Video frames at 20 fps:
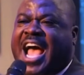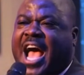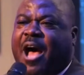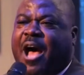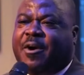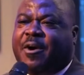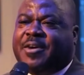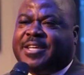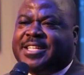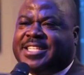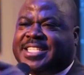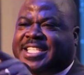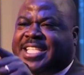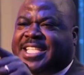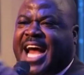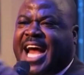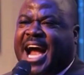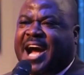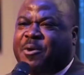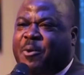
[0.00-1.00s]
in your
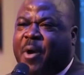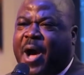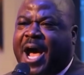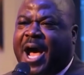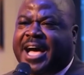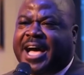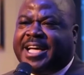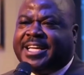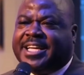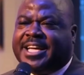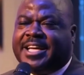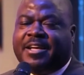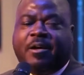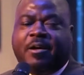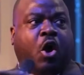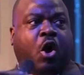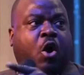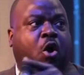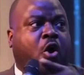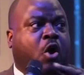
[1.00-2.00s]
20s, so many
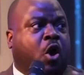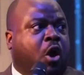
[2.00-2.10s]
of you that are